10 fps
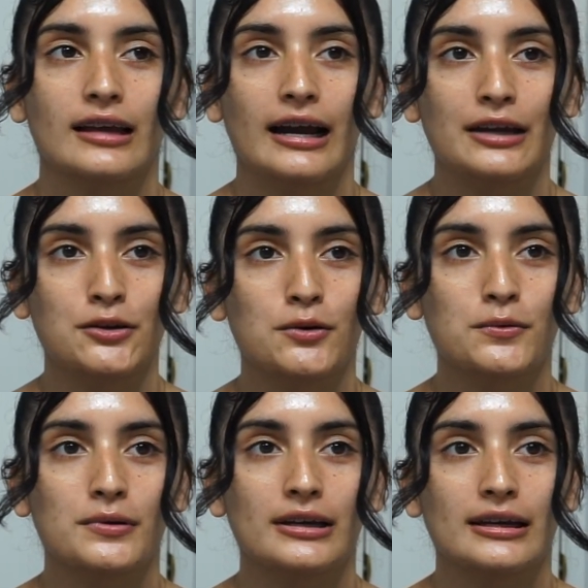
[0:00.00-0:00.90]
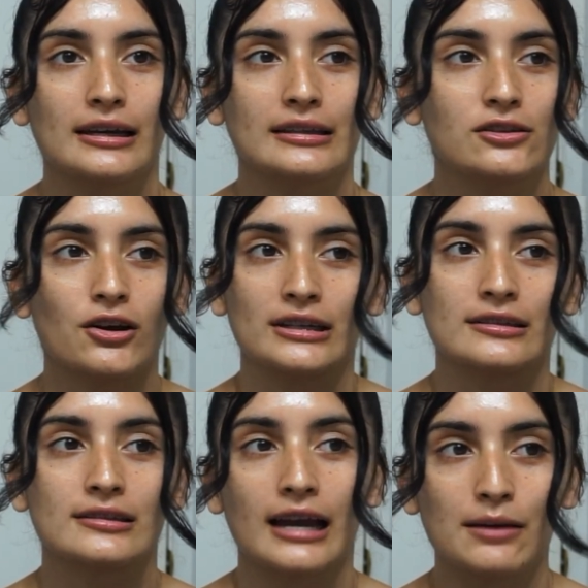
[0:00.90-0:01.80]
I know it's on His
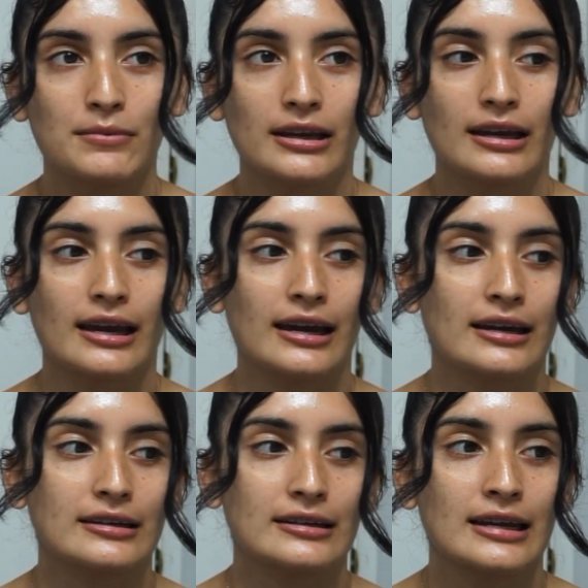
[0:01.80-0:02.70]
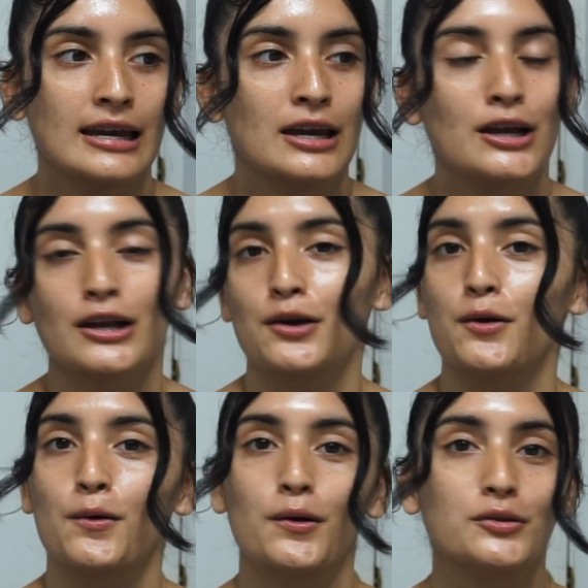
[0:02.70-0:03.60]
timing, and
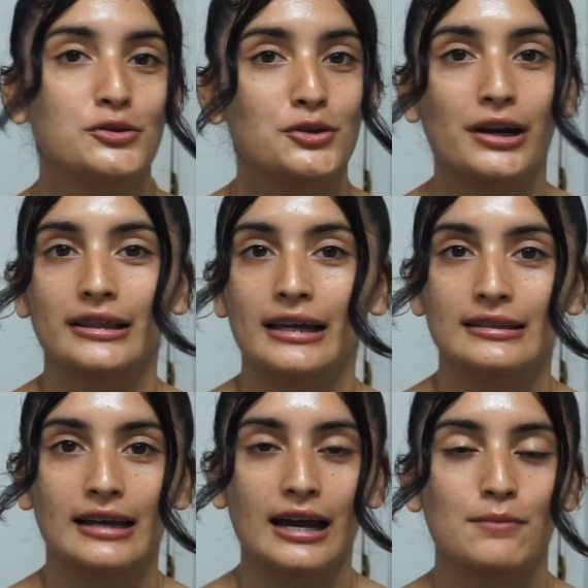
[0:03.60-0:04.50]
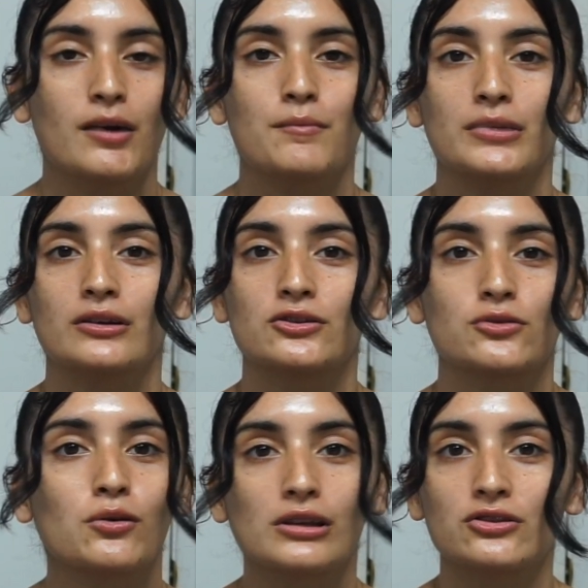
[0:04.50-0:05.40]
during that time I'm gonna
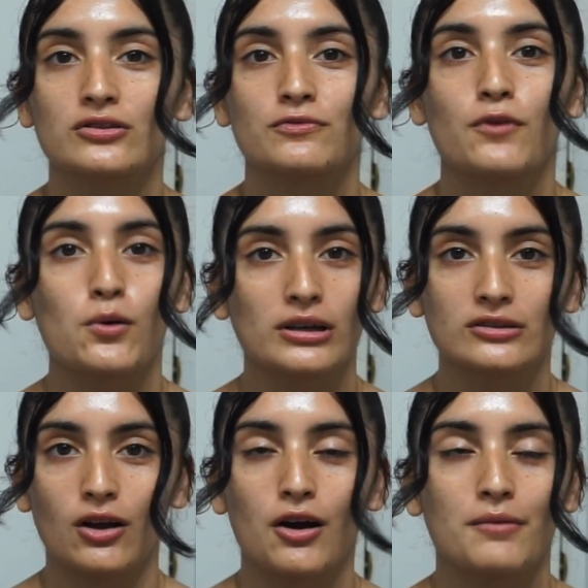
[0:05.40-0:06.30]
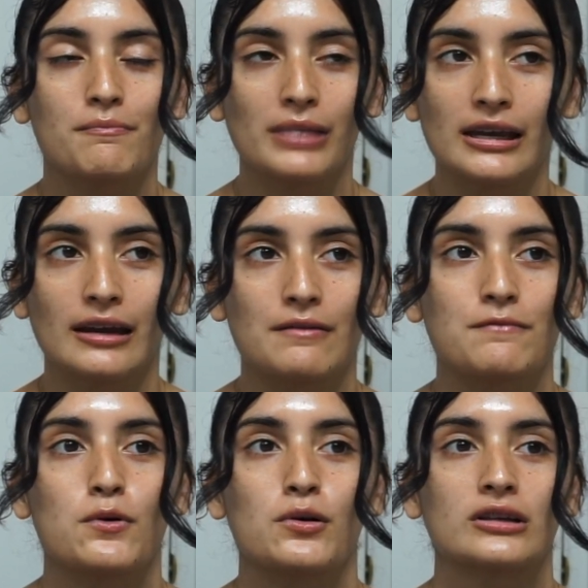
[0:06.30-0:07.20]
solely just focus on me and
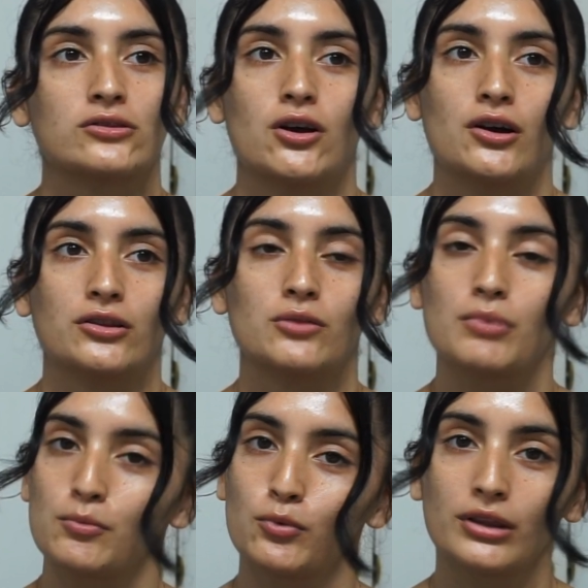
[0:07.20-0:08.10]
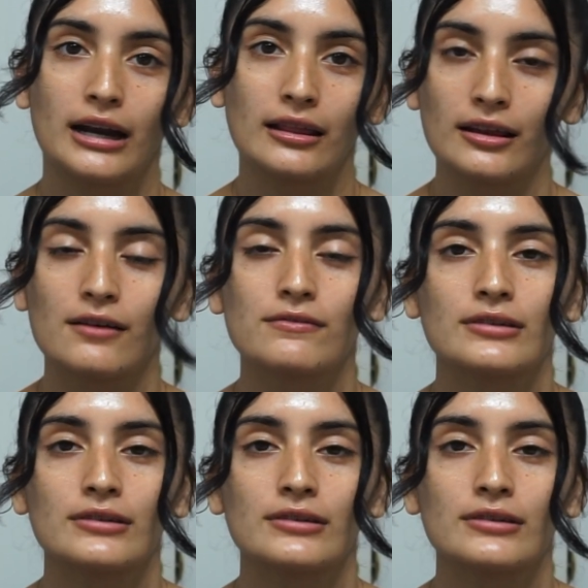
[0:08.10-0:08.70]
focus on the people that I love,